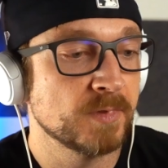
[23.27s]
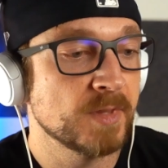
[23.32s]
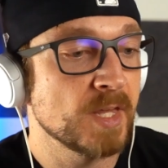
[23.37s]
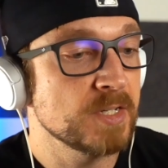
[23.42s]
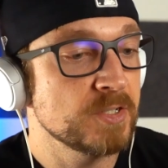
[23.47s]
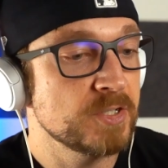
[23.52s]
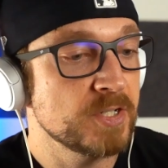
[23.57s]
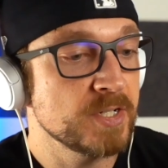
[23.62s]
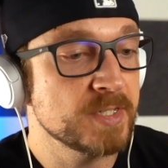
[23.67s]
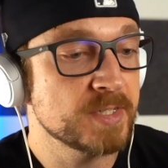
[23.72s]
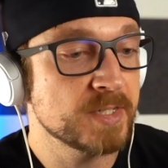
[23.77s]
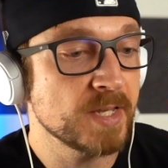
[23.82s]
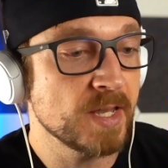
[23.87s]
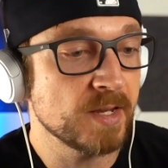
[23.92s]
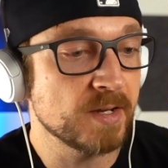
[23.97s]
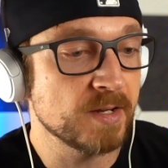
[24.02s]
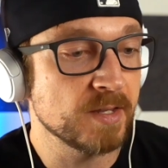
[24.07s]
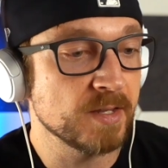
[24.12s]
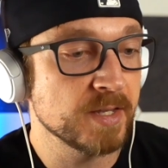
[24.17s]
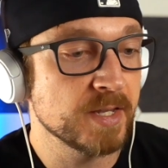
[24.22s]
Then she
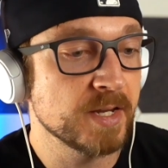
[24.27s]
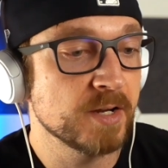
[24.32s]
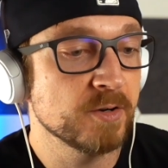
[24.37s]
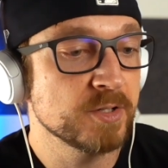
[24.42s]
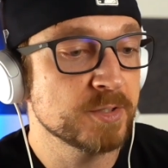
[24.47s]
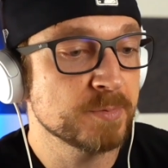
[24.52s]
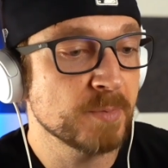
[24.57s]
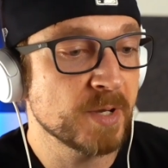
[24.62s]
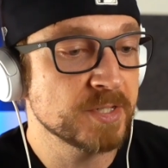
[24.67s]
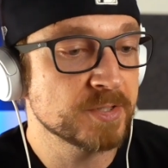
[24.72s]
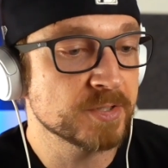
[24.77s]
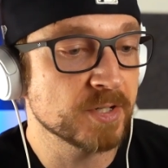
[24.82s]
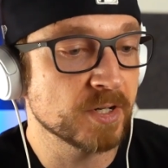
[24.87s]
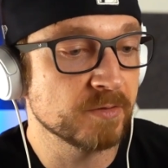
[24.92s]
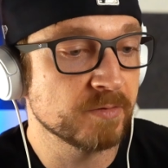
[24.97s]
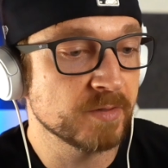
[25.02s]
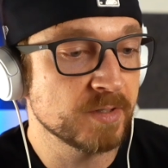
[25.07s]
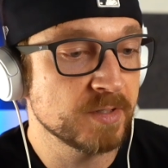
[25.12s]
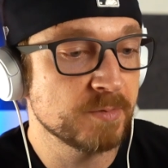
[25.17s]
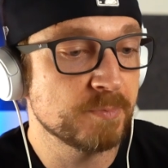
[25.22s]
said, "Here is my
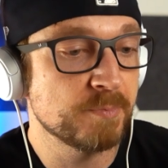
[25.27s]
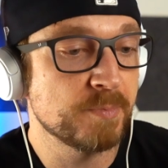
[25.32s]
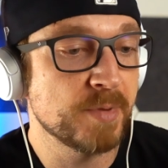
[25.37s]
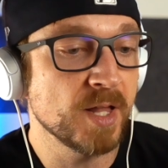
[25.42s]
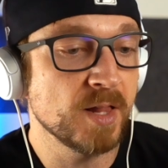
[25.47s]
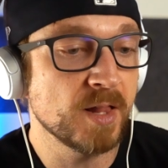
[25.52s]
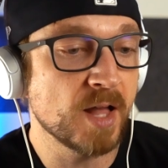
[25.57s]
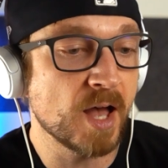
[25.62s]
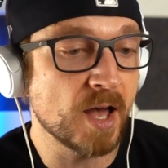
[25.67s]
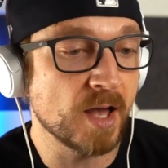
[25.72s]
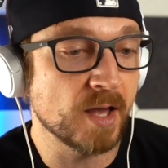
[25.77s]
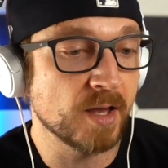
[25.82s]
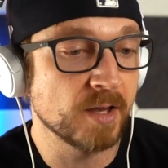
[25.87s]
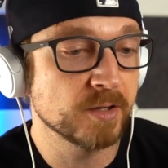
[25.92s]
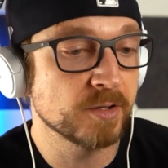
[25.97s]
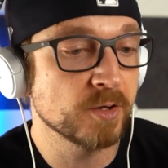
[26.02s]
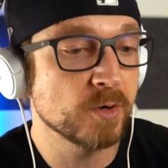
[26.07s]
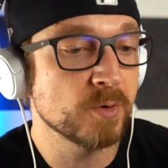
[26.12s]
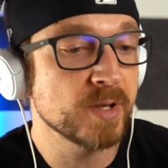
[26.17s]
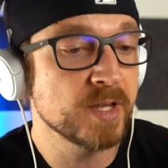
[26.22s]
servant Bilhah.
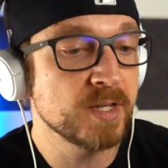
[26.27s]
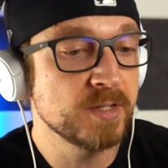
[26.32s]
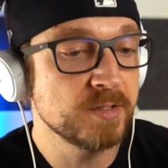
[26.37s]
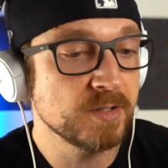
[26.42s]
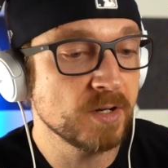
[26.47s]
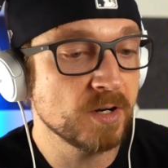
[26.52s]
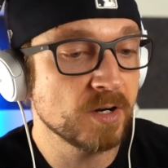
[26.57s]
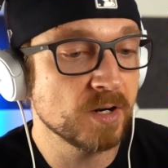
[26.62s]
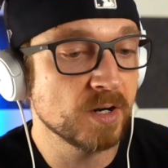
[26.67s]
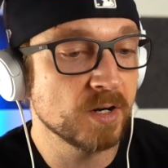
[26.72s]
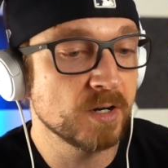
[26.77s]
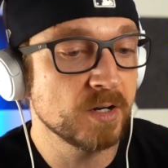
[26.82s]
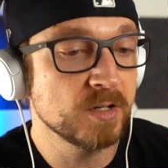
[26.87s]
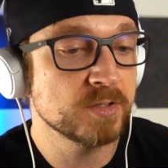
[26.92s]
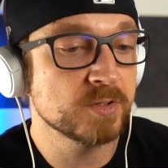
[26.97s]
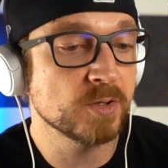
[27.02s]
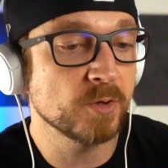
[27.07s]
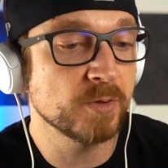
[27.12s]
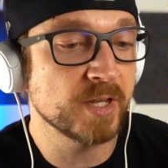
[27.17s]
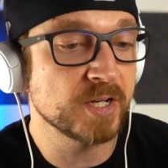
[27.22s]
Go into her,
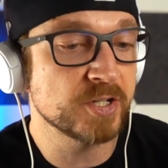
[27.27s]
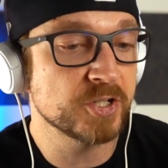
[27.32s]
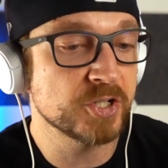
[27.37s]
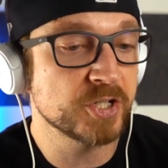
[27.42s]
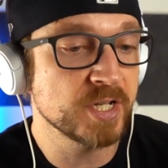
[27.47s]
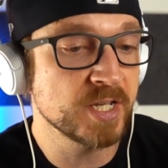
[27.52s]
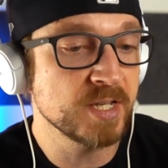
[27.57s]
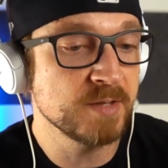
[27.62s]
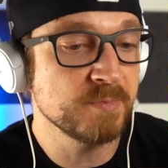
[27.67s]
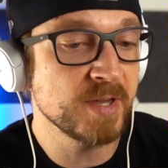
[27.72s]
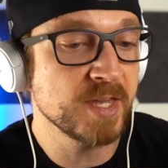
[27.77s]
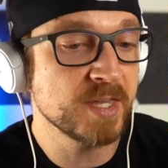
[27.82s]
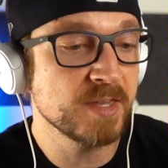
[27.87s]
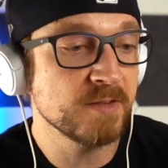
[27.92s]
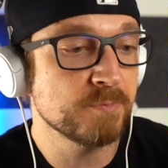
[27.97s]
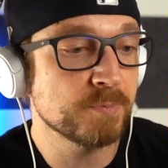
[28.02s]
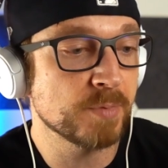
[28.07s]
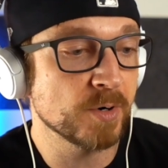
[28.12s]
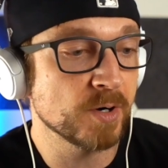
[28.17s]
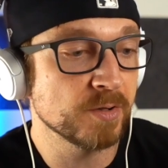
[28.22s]
so that she may
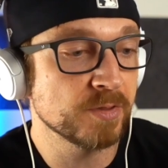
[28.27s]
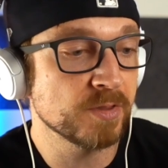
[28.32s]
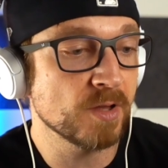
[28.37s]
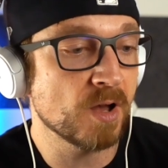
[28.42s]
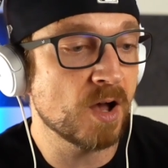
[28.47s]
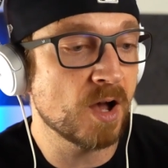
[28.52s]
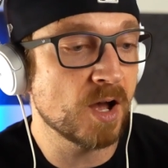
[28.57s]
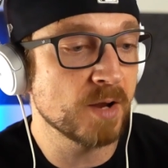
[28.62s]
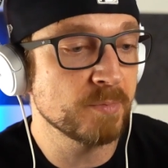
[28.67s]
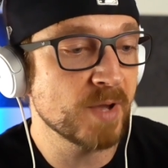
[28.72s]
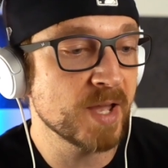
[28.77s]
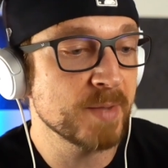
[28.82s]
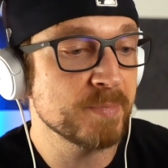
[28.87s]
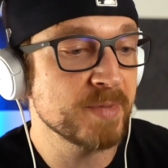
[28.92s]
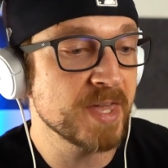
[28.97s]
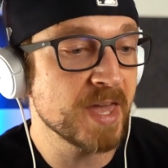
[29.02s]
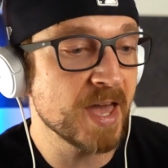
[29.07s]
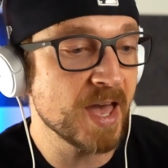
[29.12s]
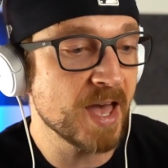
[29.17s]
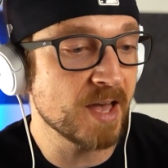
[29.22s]
give birth on my
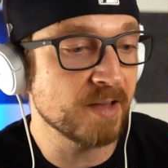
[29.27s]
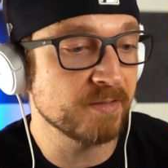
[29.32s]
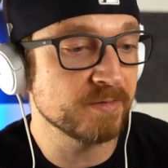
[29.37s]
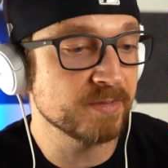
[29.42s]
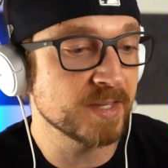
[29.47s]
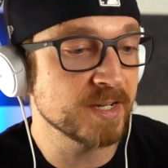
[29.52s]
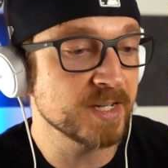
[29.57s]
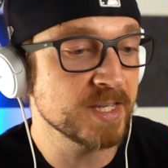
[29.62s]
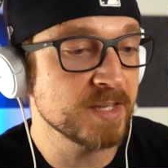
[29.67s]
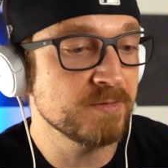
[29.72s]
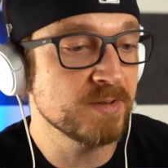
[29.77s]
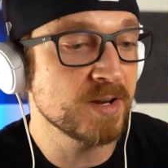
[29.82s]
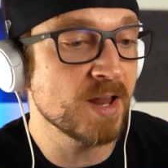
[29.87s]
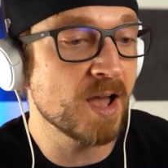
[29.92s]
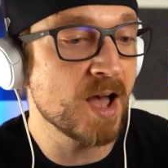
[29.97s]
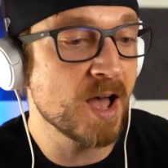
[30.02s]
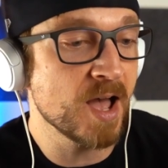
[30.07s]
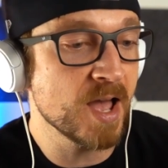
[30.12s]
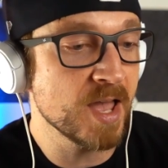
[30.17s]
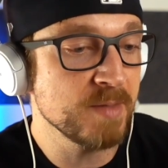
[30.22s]
behalf, that even
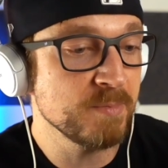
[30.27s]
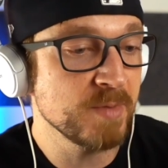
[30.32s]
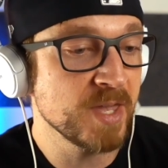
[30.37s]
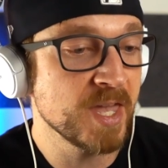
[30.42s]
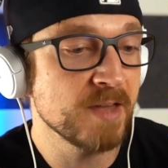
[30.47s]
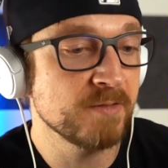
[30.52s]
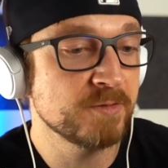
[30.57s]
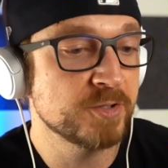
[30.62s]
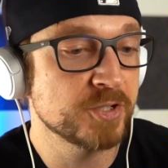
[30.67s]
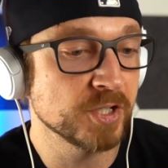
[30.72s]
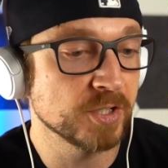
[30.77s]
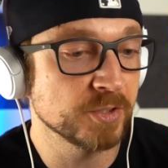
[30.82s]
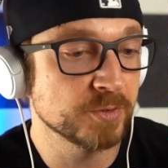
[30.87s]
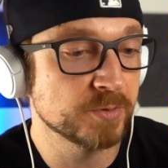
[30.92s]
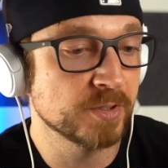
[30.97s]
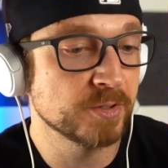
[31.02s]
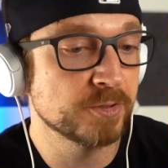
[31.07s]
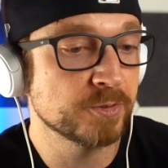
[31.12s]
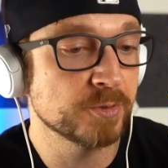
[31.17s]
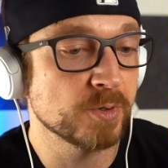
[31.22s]
I may have
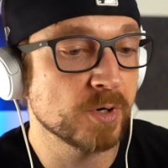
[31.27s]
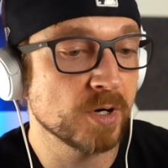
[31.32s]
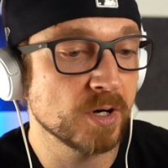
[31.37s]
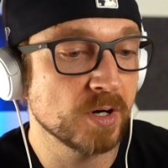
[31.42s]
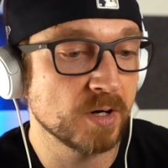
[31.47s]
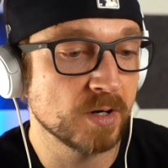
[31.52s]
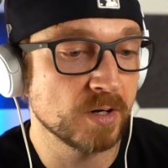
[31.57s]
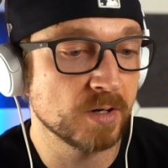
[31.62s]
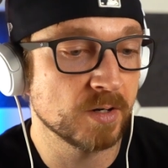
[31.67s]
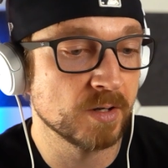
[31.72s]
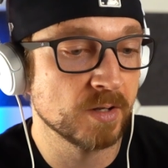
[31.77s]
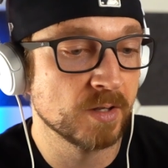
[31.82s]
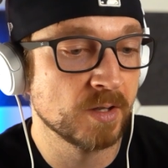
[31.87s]
children through her."